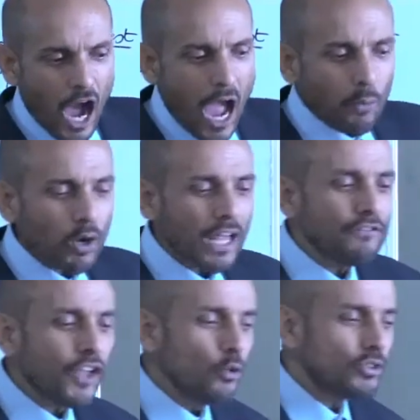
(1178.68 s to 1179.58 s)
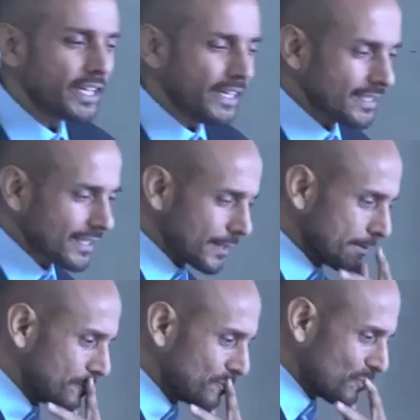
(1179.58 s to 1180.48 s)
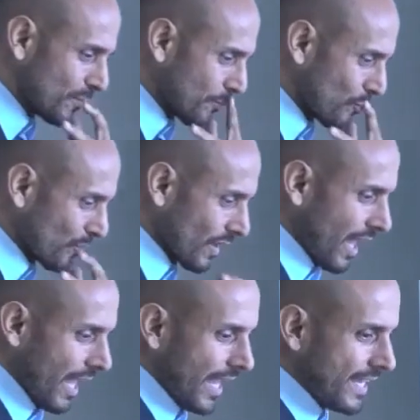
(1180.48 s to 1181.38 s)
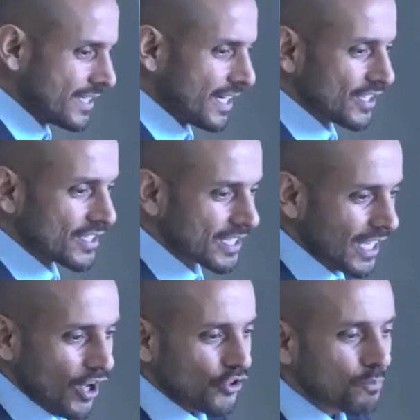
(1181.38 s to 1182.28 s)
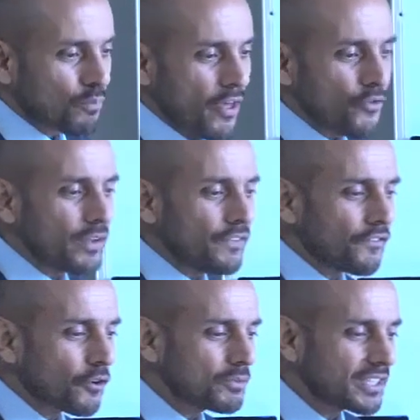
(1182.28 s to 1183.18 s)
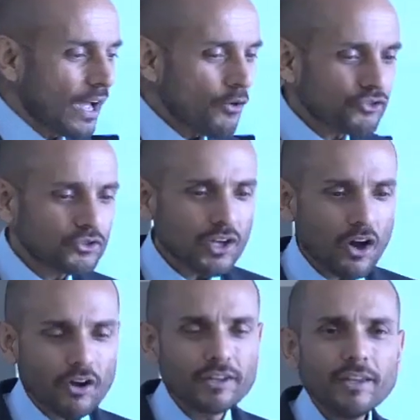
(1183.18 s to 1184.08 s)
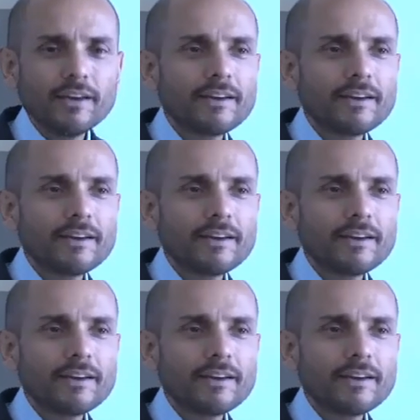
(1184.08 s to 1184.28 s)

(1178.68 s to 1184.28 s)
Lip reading: And what I've noticed is that the brethren from South Sudan